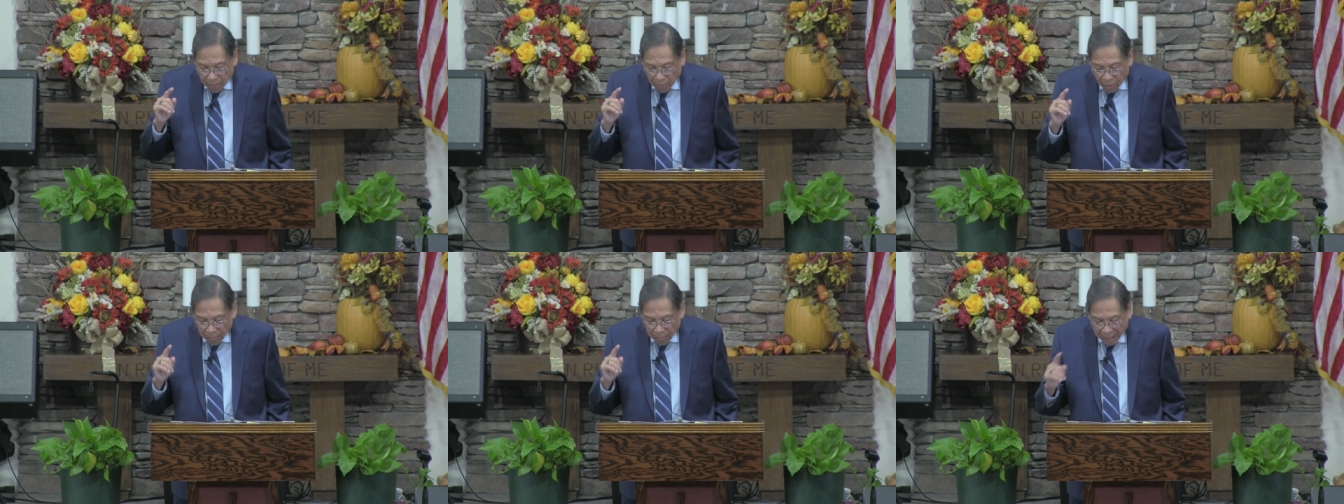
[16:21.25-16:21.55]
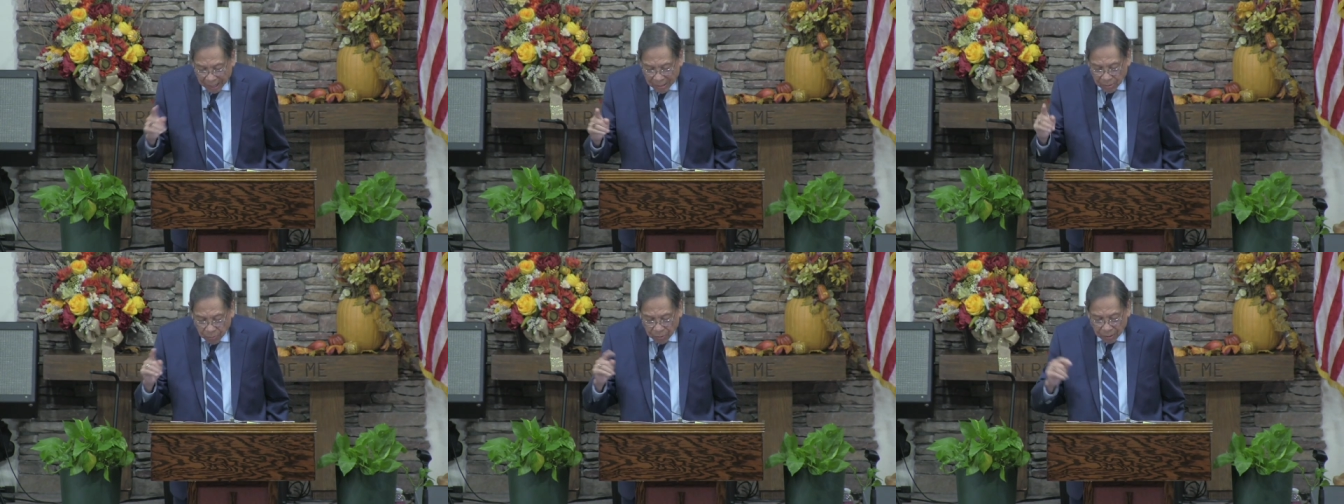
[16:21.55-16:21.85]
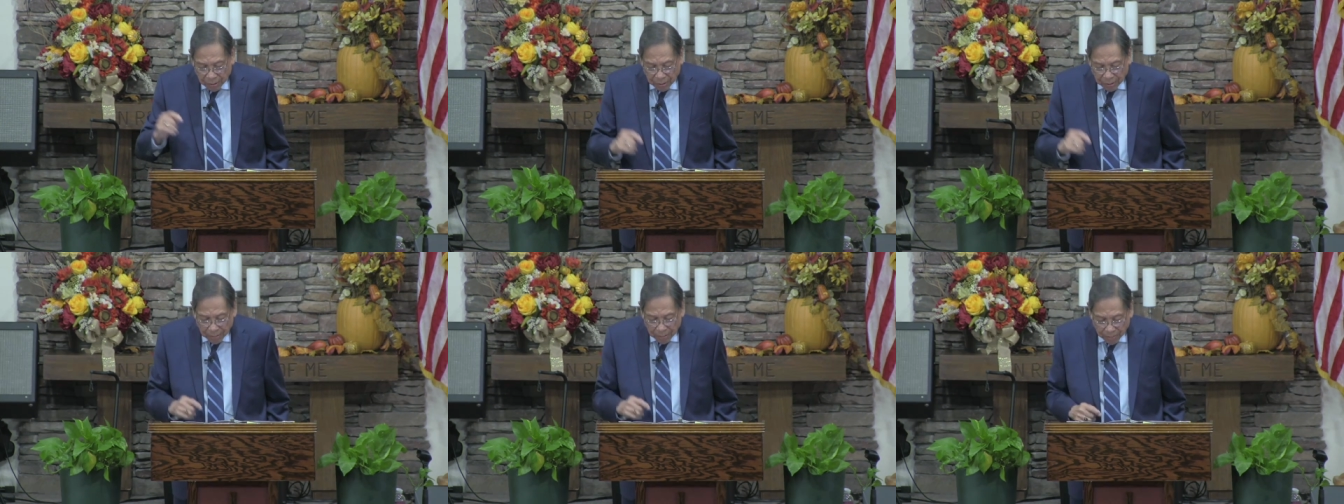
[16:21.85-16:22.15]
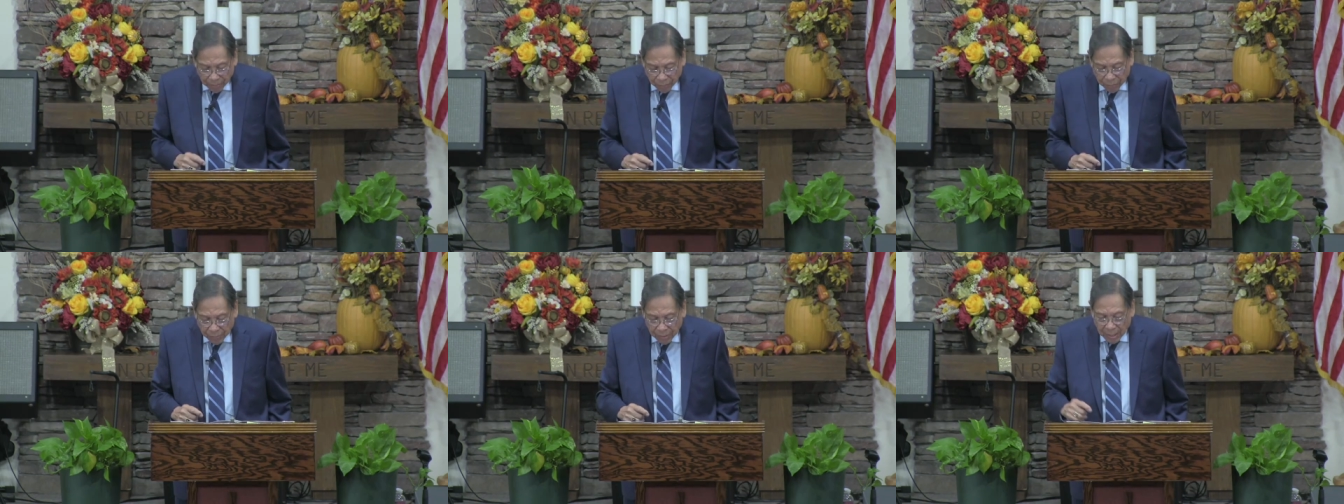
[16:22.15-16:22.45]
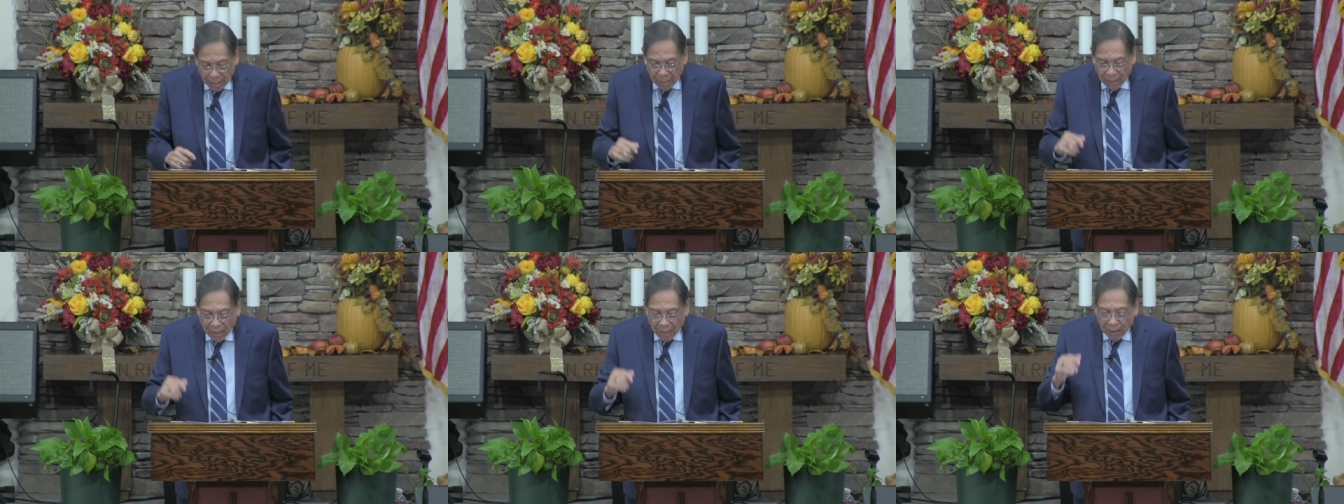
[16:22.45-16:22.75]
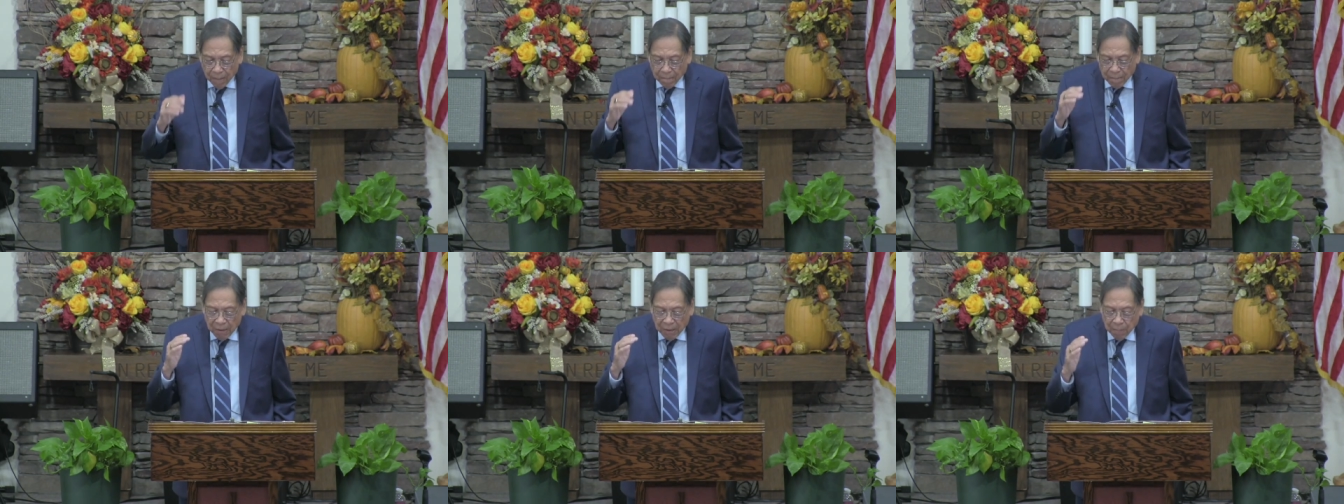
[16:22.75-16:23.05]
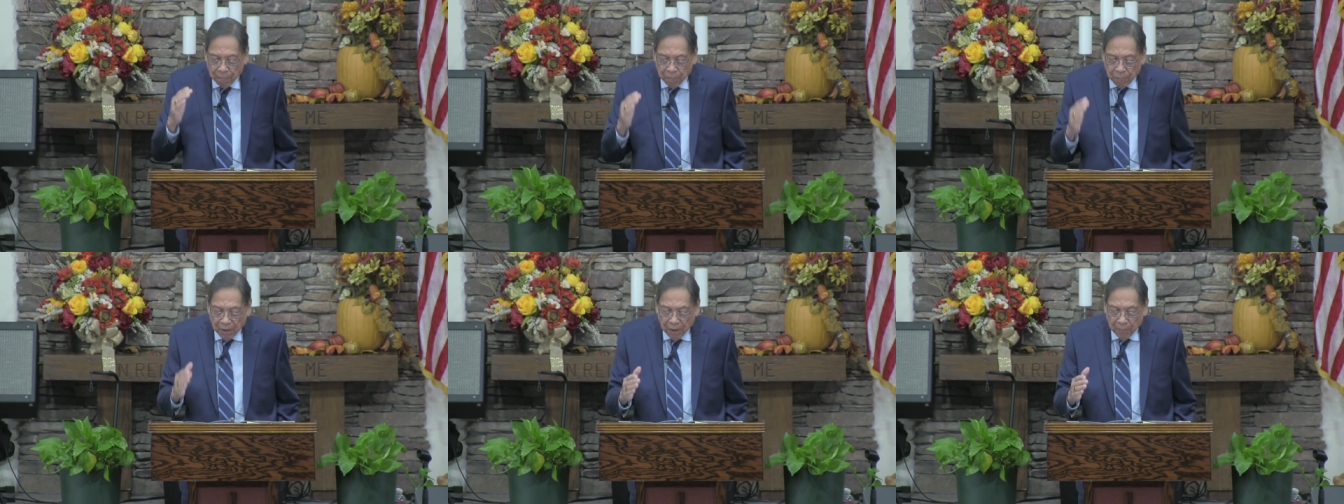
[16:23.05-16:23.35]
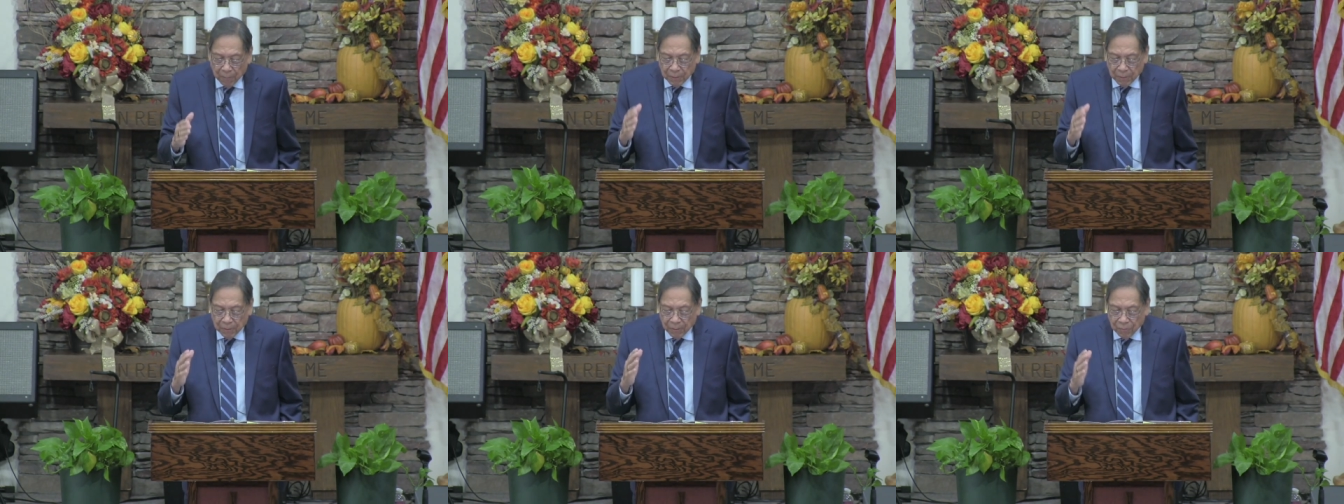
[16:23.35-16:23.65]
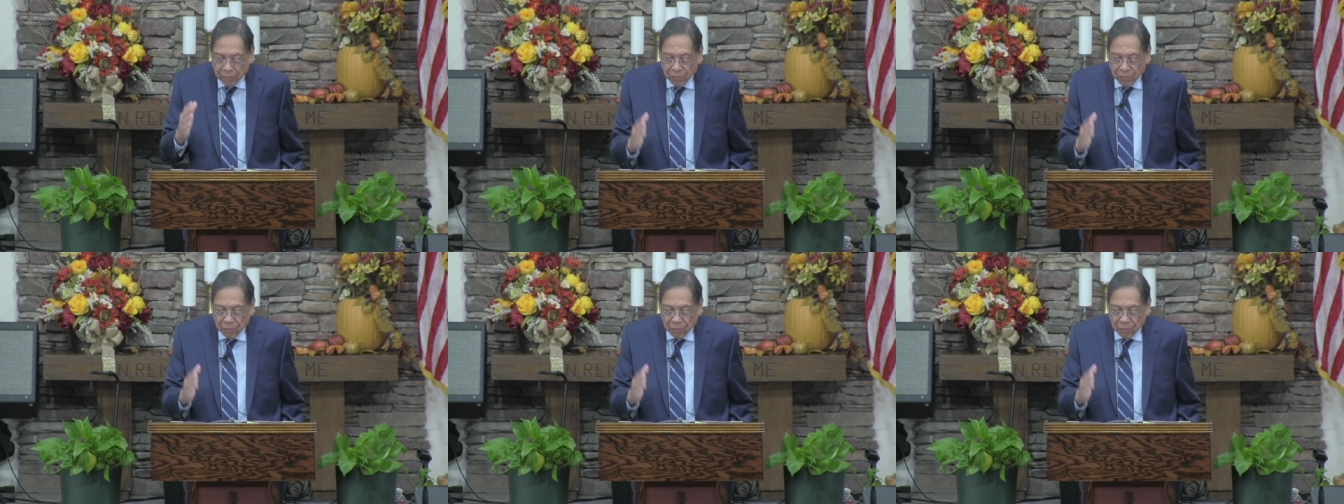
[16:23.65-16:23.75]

Obey the word. Be people